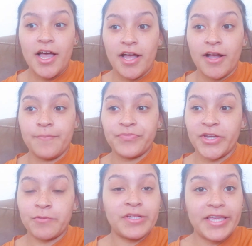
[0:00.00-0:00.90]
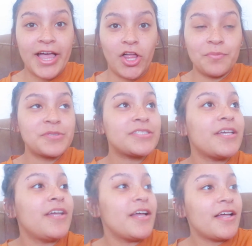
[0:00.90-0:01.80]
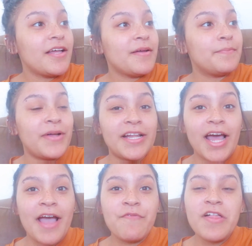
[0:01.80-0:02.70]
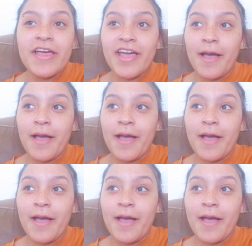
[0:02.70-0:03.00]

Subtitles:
It really helps. But I feel like